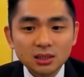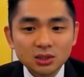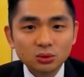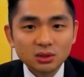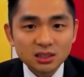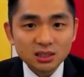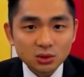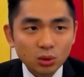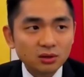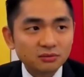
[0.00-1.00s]
So this is
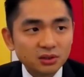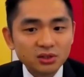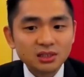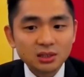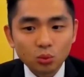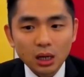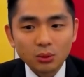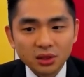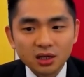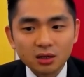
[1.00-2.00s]
one of the reasons why we
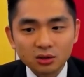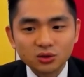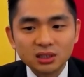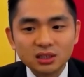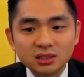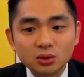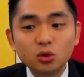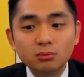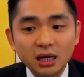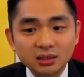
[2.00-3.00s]
think Australia is a good
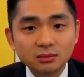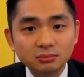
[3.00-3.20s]
market,